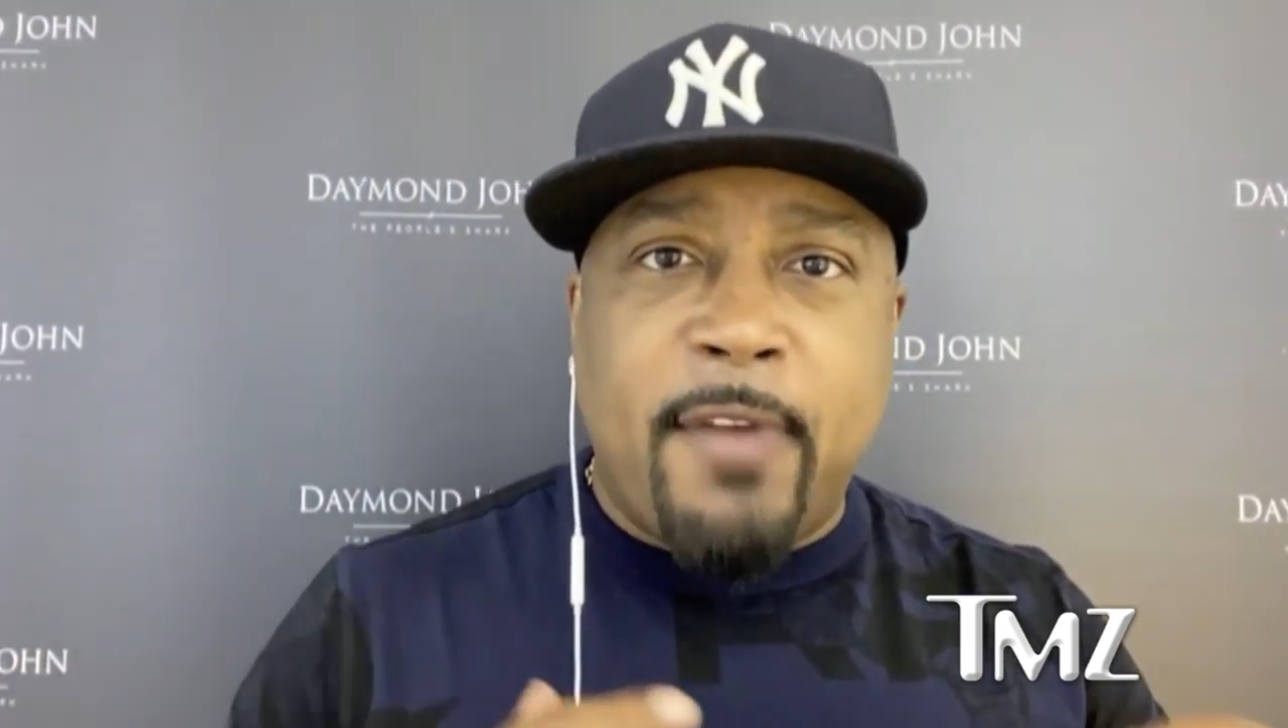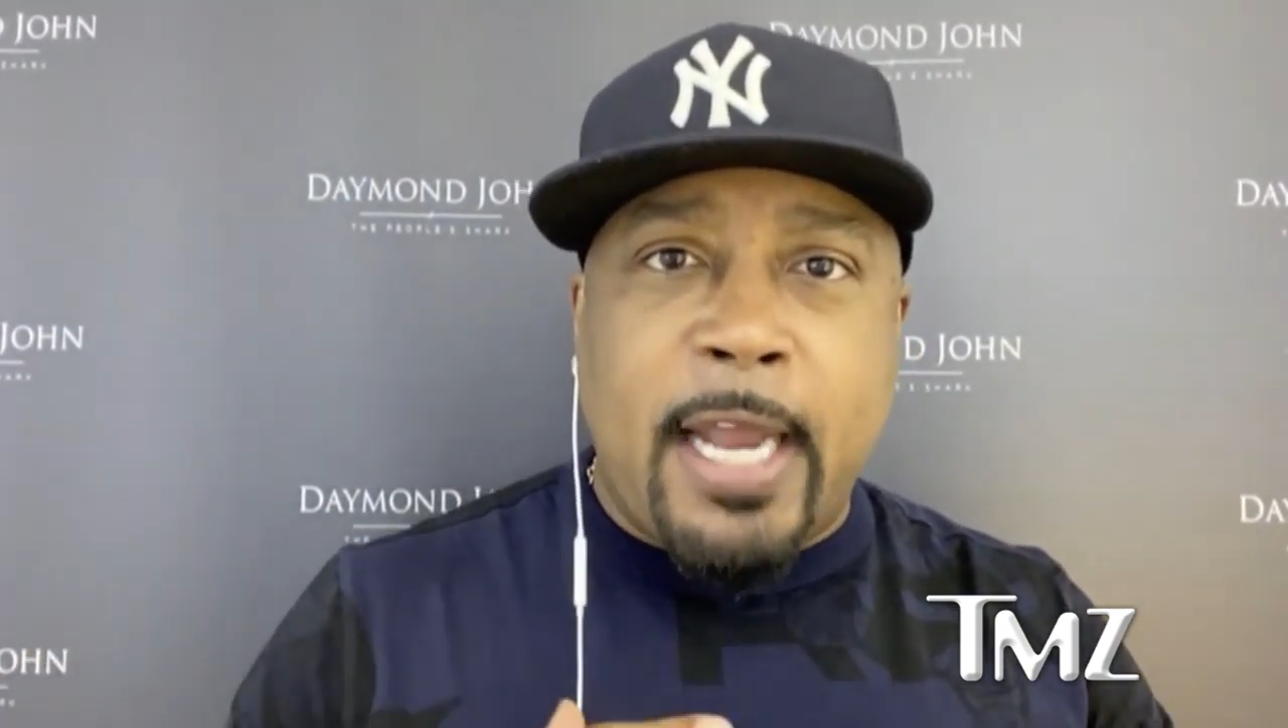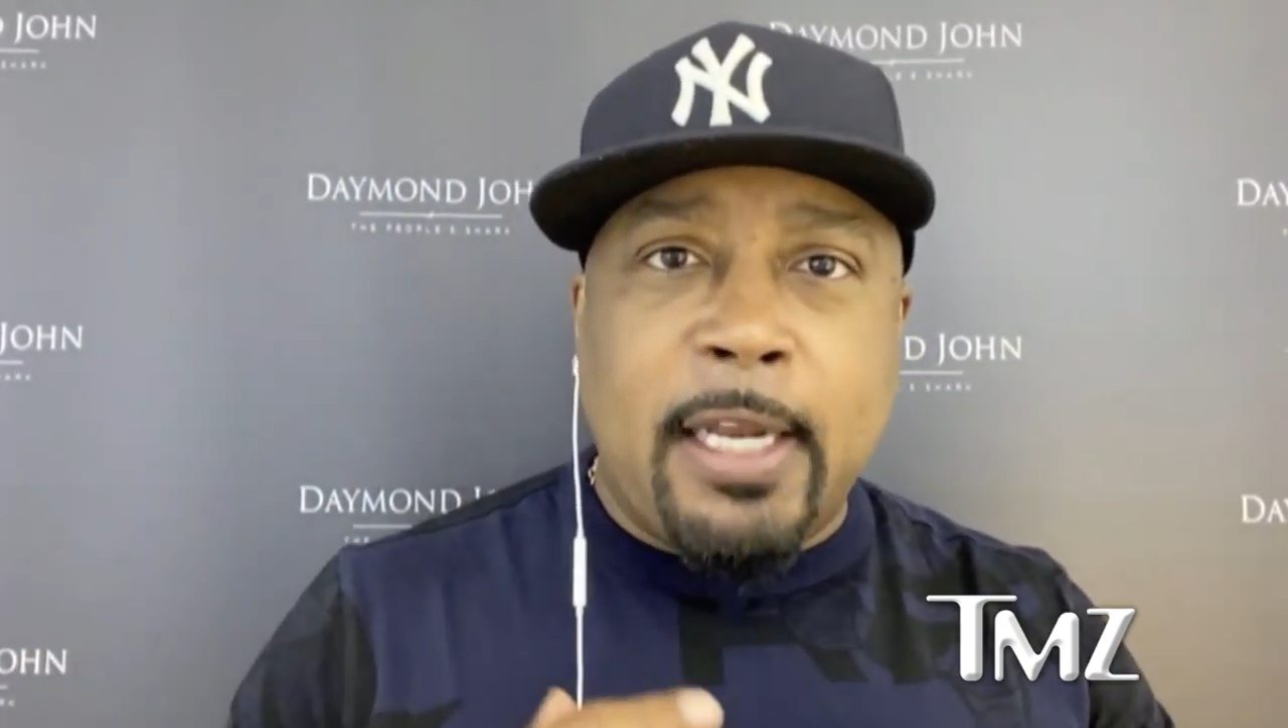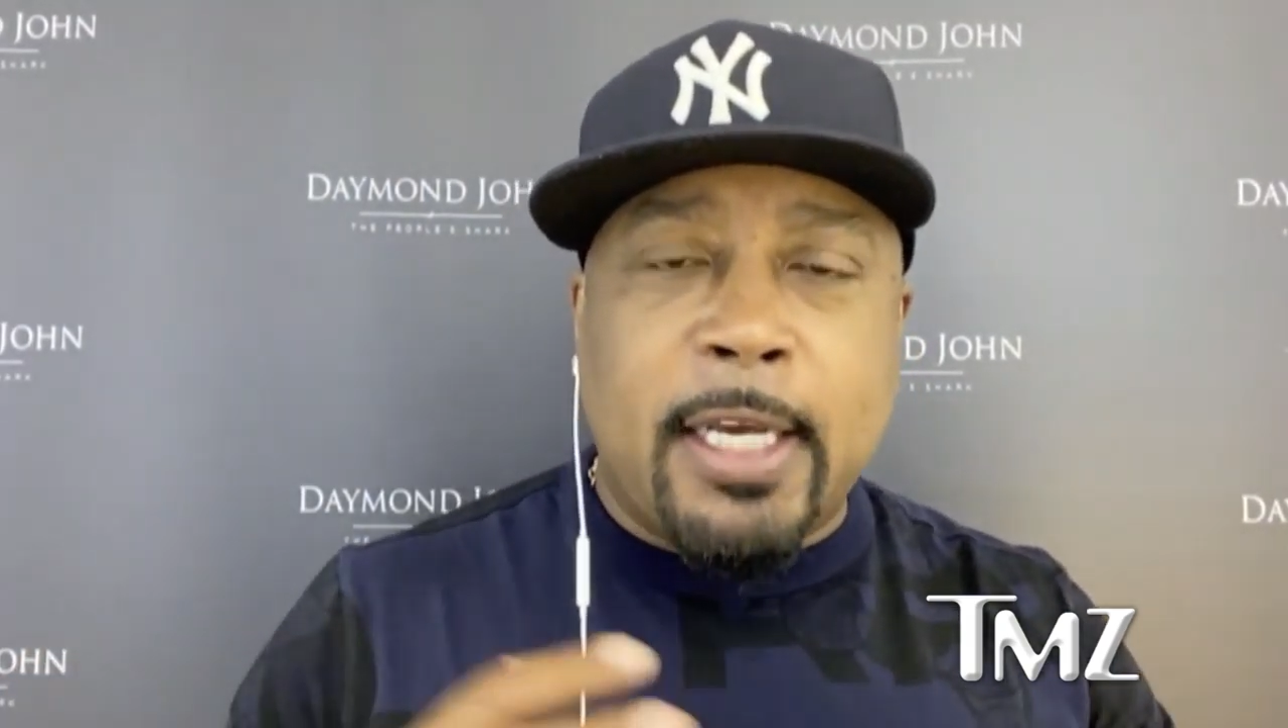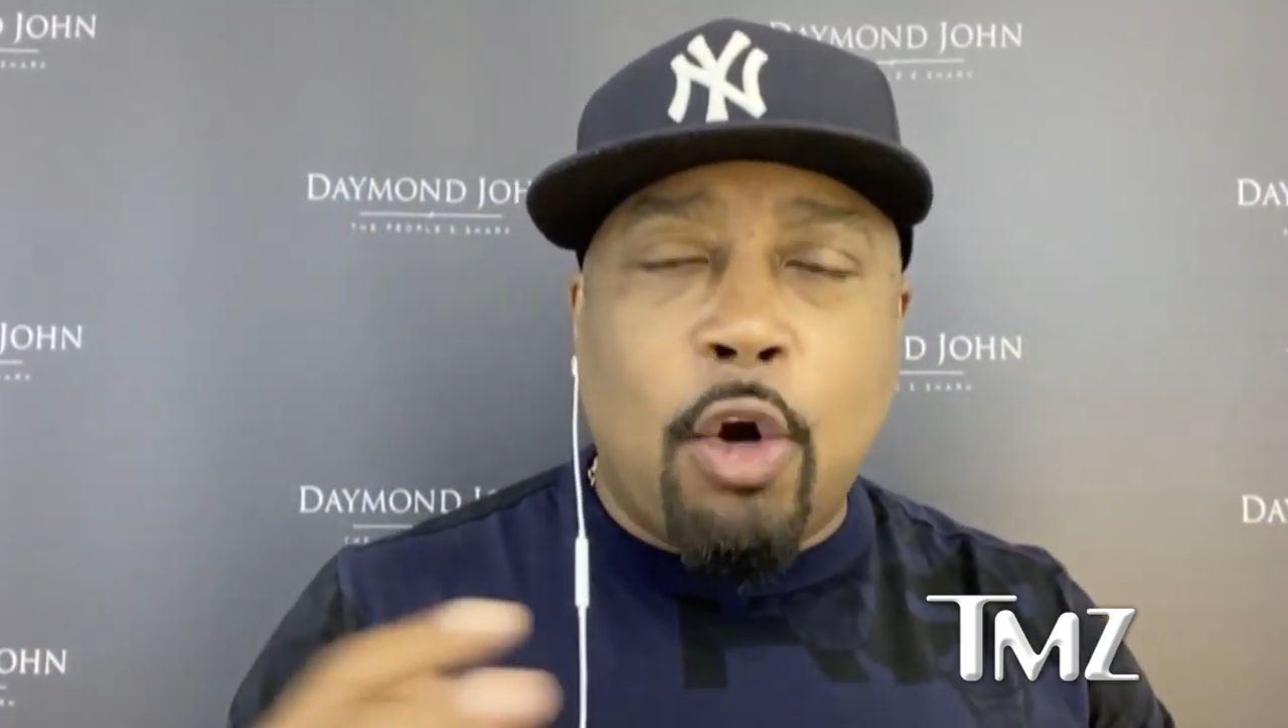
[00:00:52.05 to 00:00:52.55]

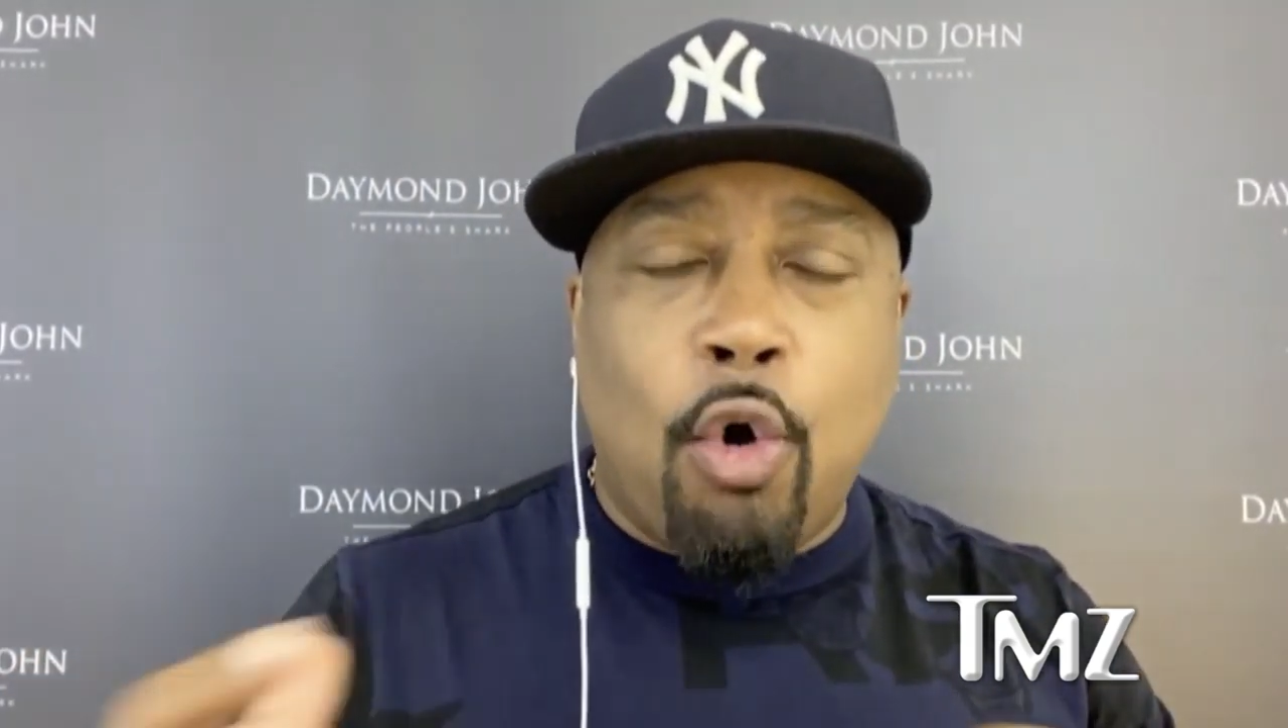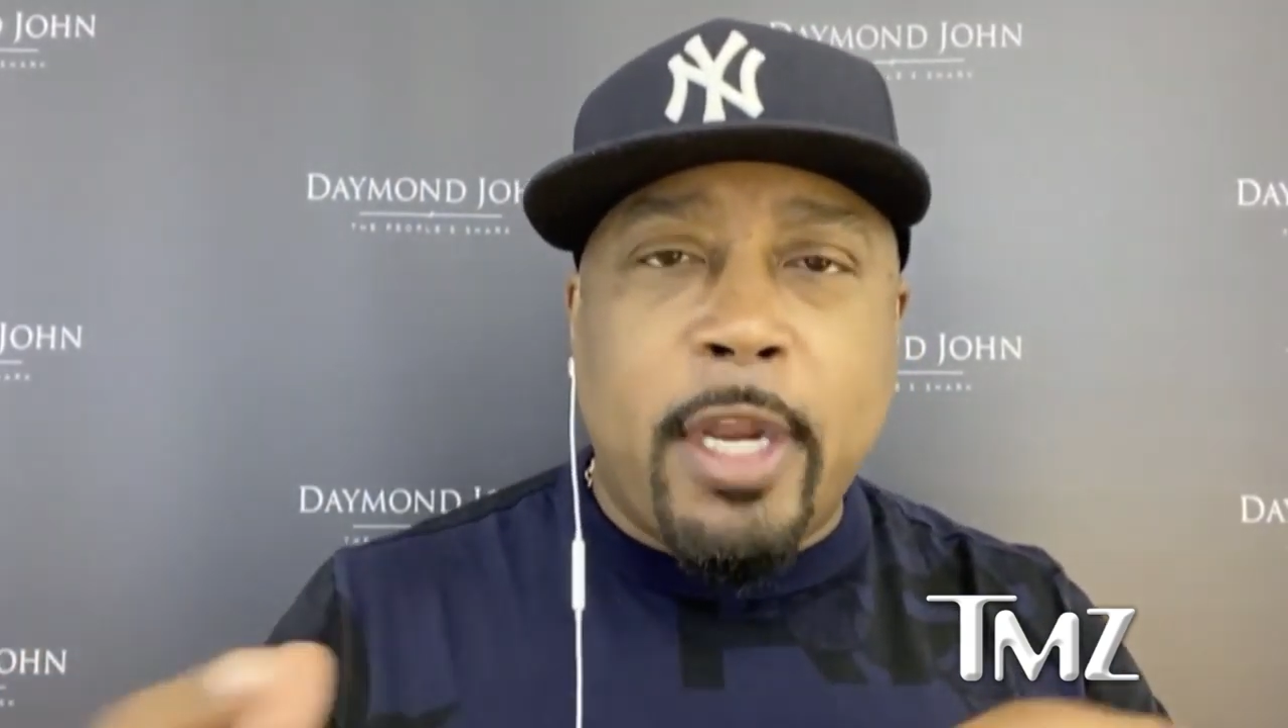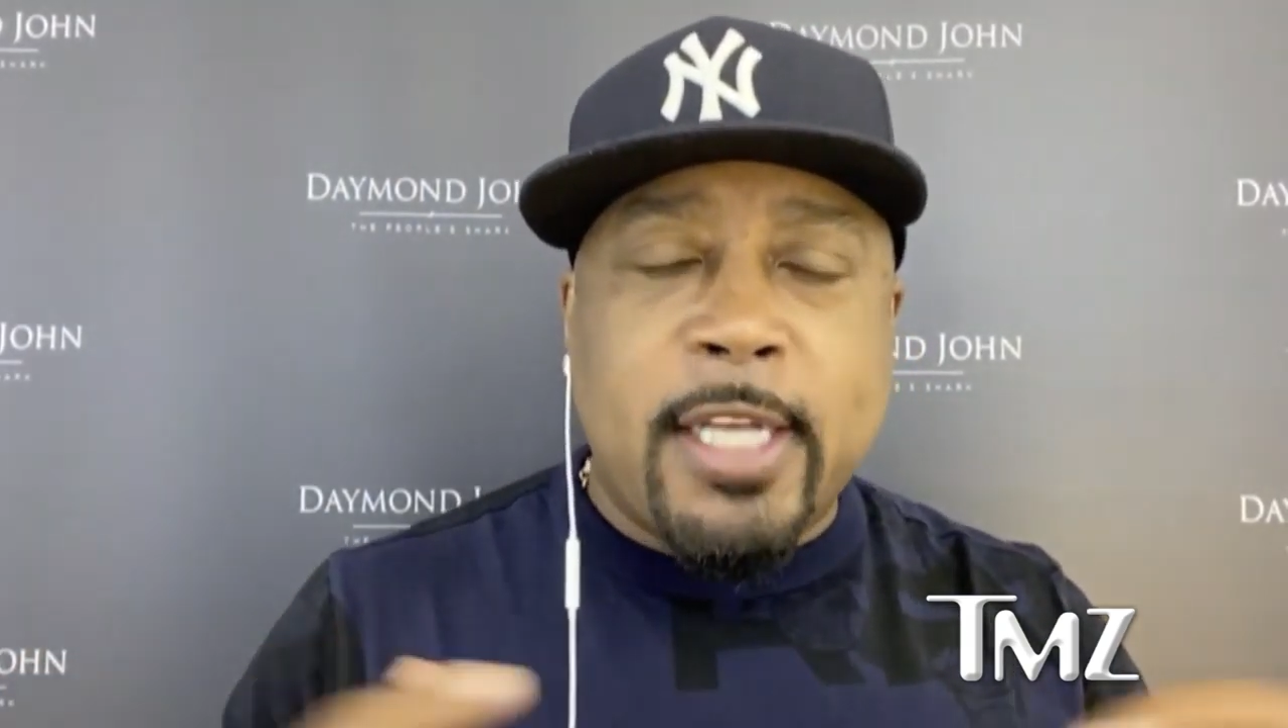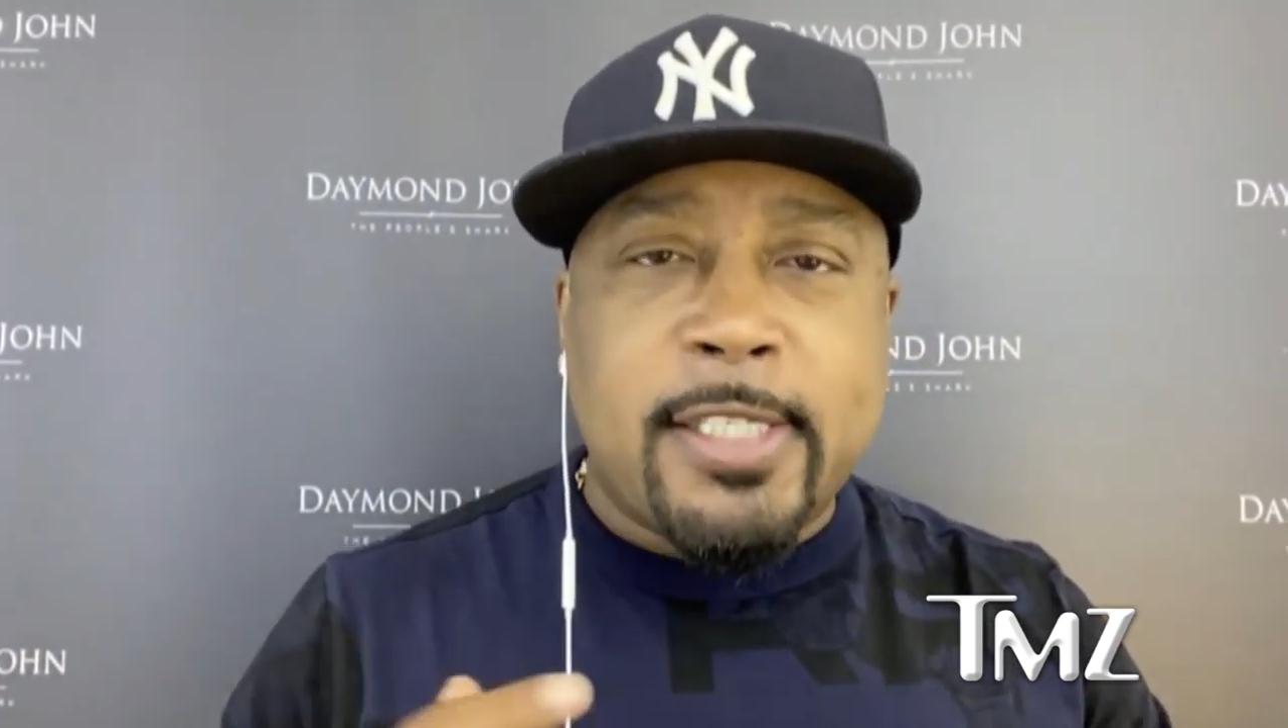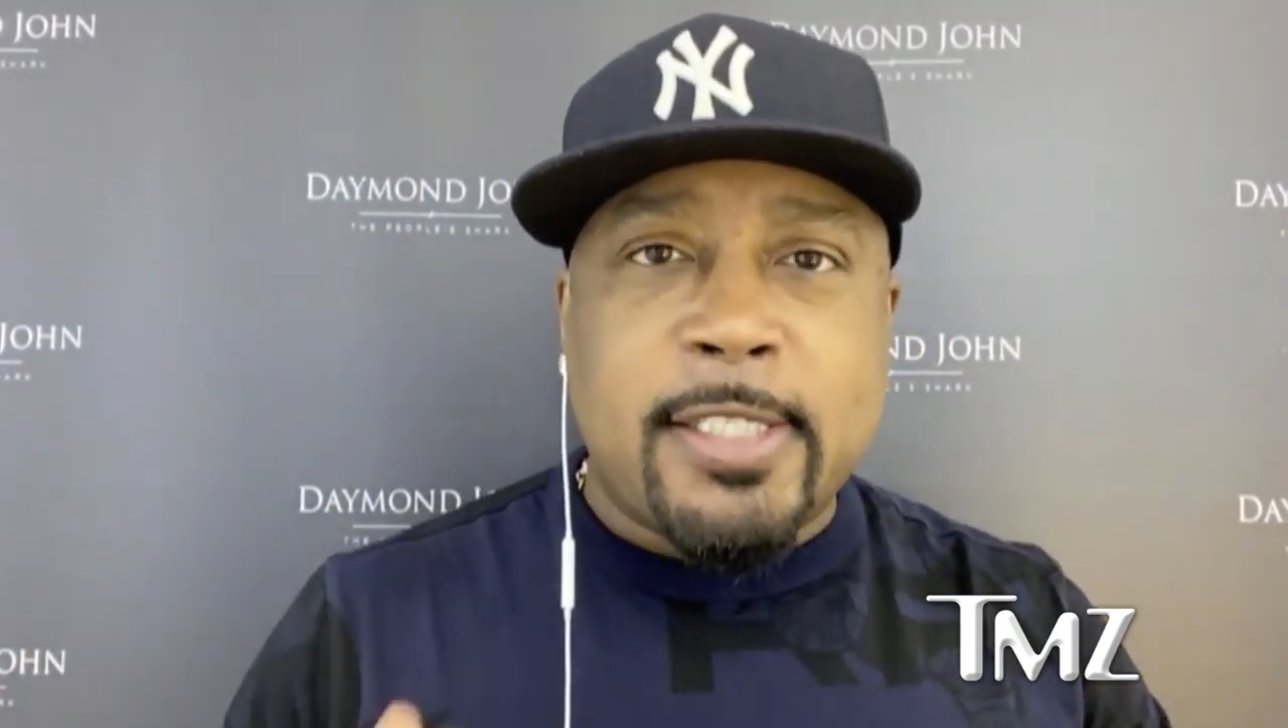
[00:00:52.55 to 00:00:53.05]
look at
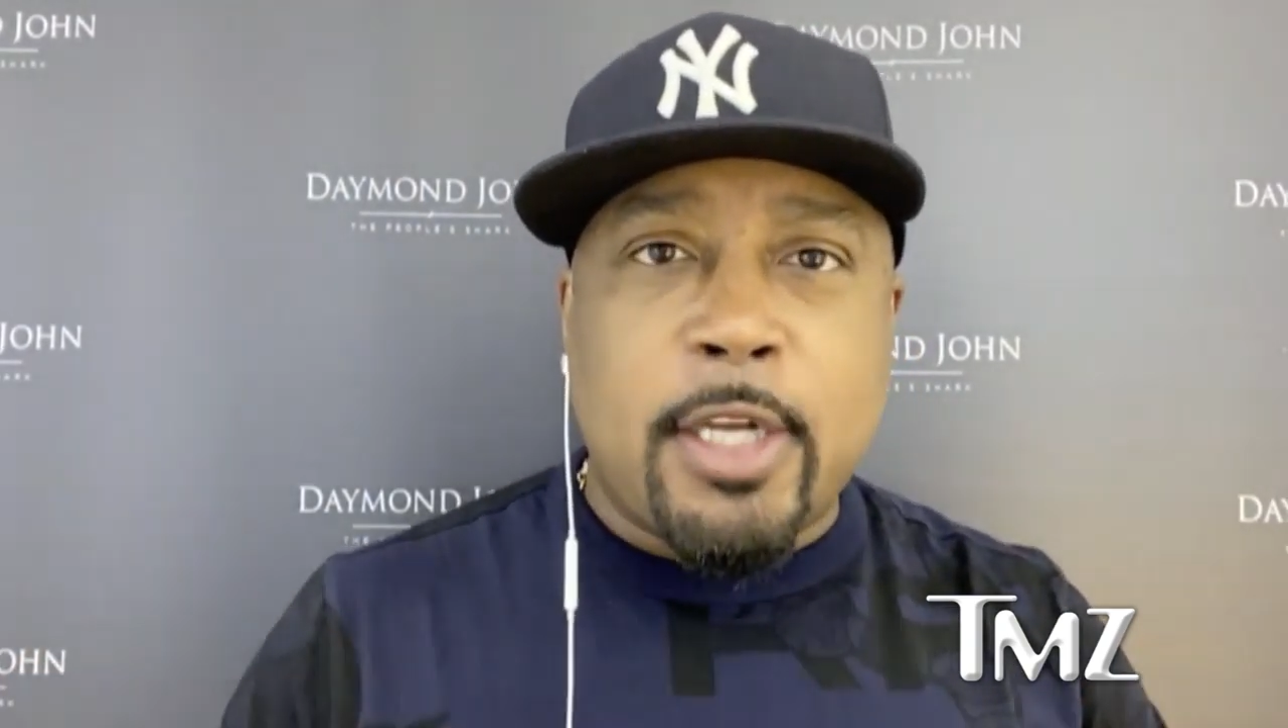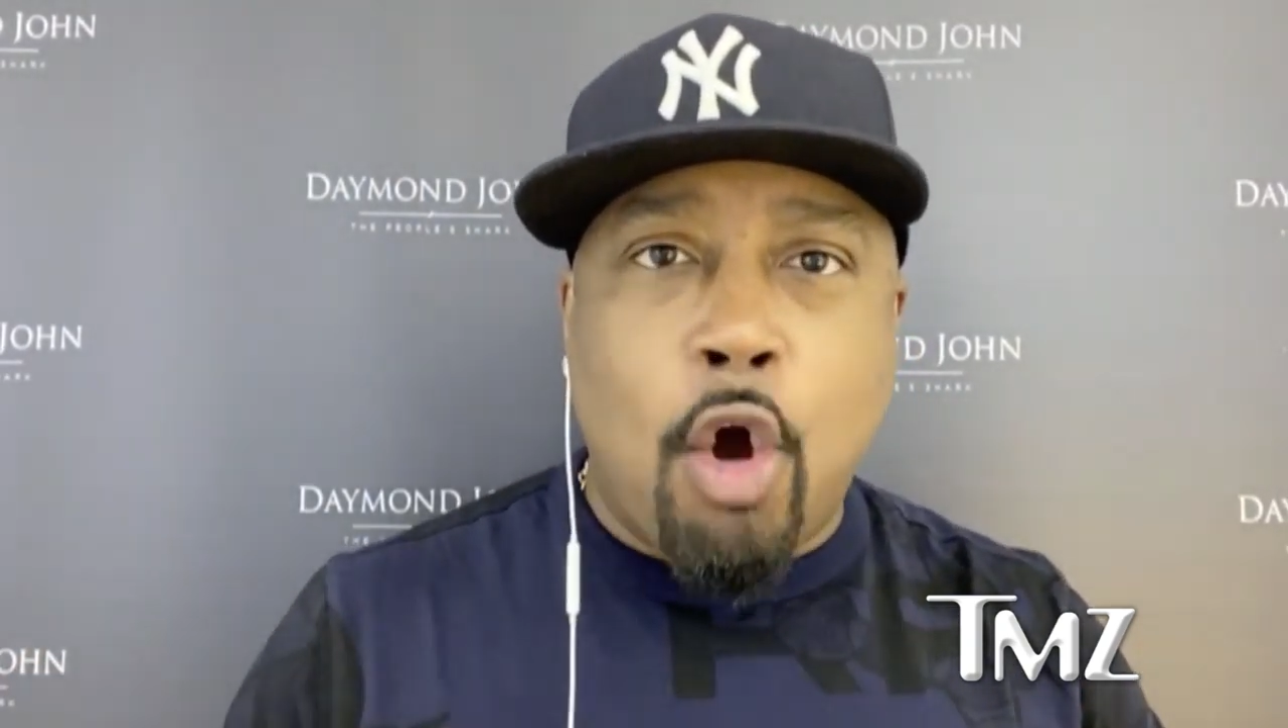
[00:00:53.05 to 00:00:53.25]
audiences